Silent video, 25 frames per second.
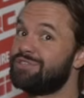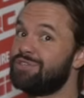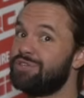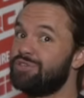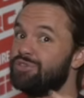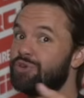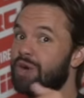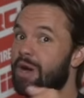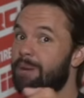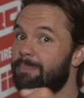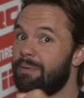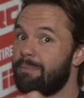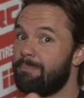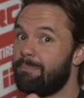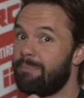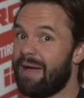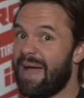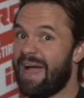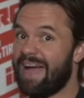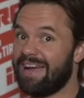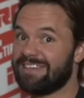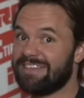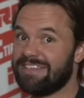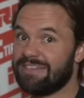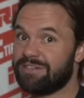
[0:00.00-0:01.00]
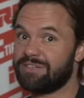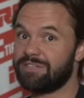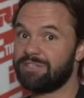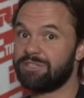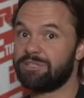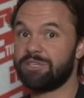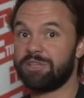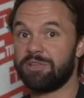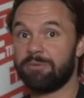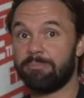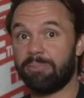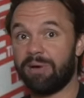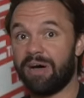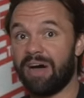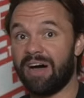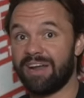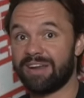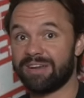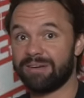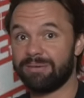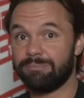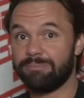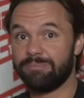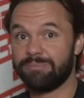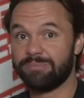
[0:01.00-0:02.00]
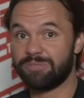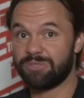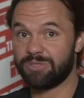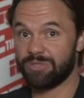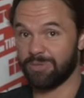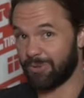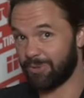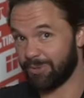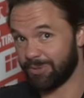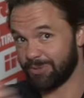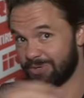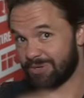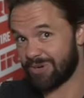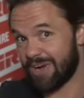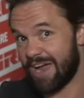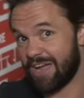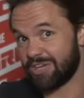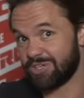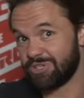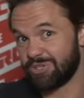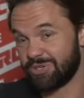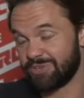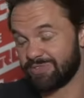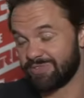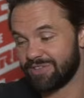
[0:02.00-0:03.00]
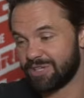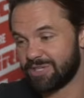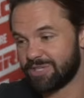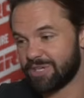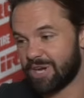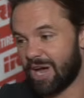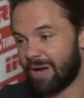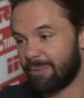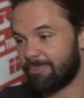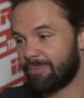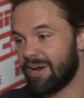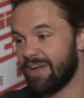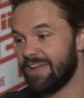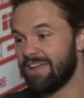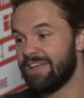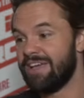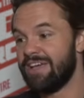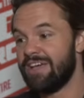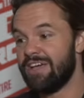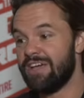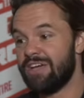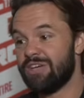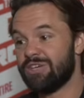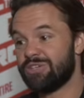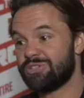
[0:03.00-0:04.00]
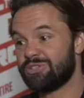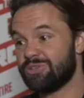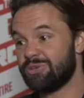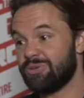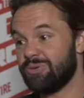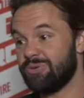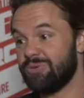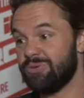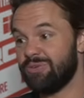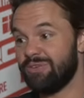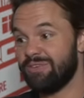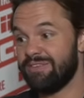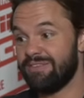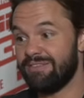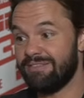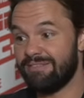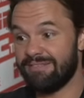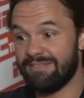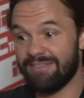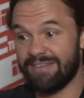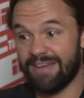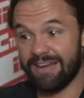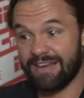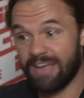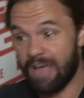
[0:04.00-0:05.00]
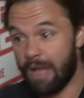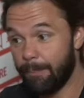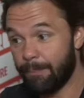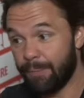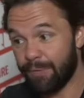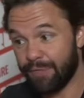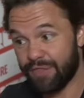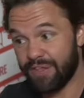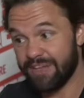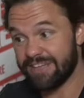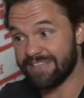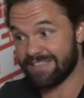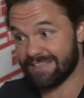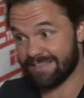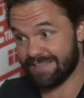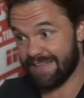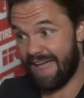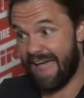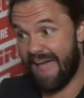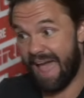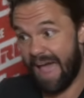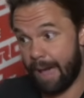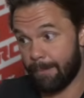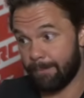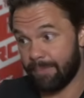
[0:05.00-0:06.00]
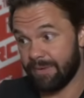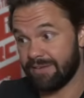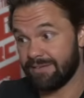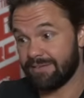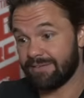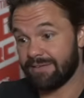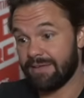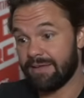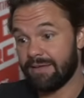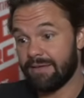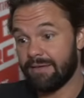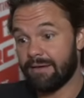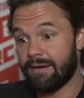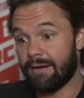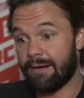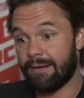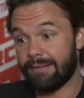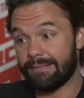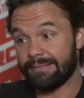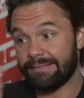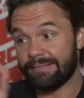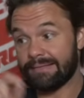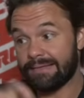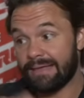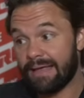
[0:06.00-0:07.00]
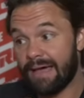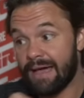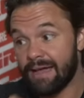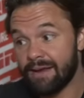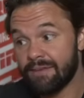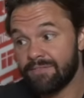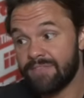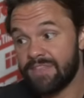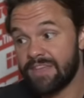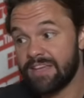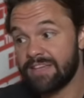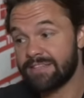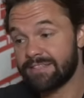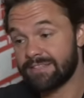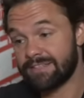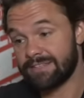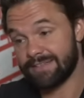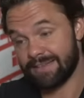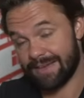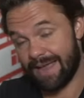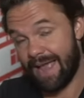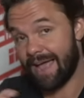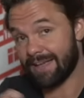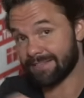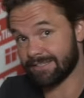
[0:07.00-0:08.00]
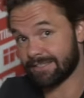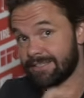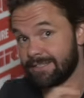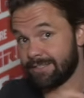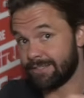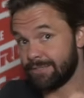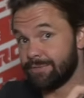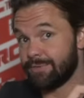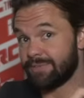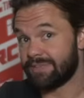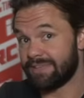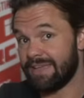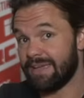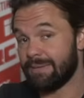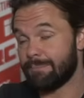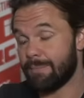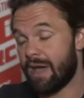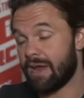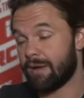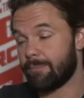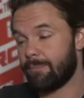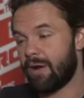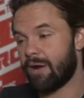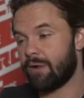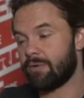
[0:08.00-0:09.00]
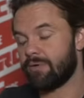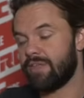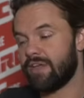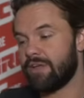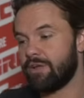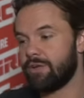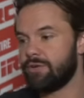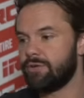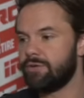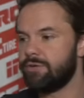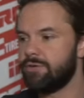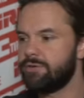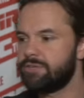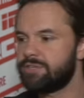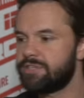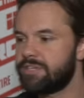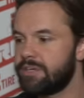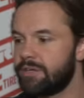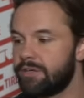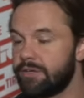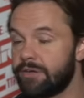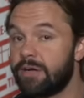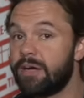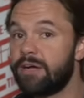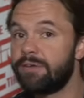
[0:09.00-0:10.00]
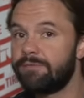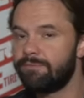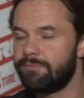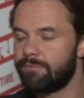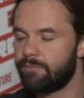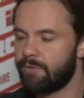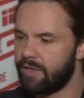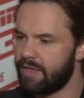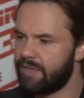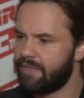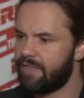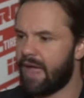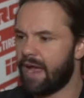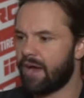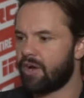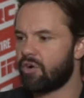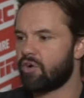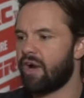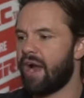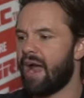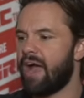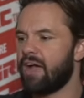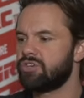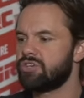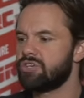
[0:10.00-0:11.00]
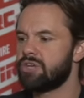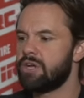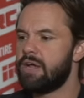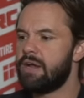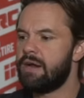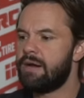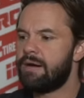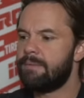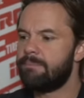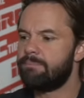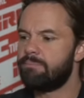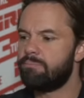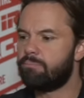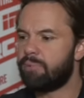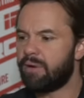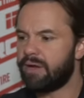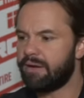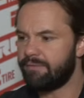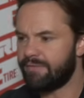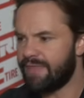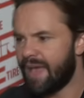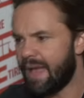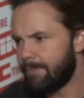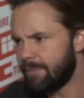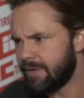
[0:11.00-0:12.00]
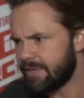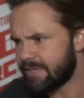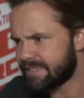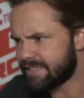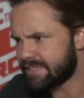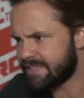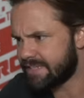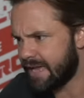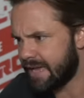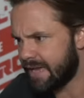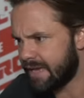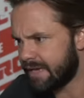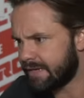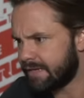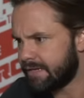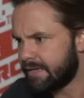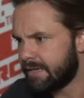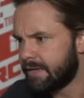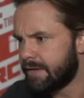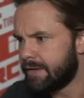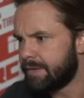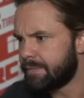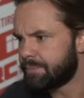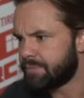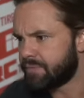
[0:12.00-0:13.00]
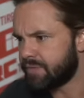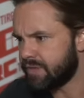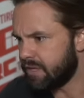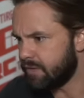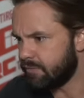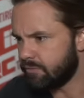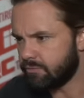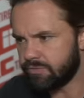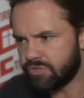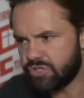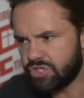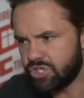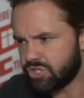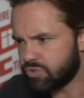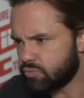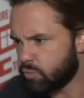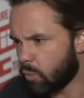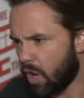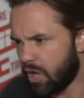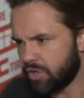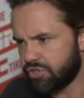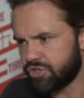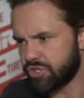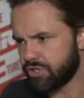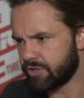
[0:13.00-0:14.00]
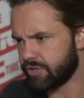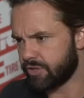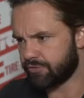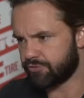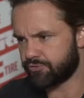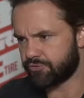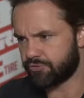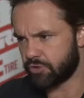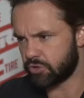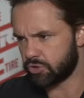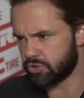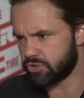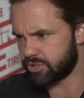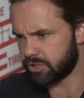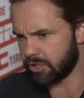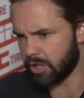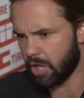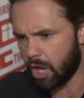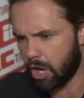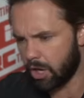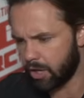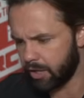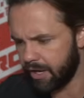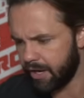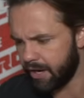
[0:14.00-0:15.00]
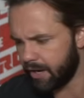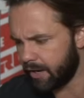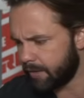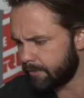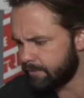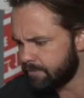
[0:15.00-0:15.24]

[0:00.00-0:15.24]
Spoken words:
to drop it back down into the bottom to hold traction over the top, right? So a couple things happened. A lot of this has to do with the amount of power that you're using in that crash. But that being said, just watching the first log here,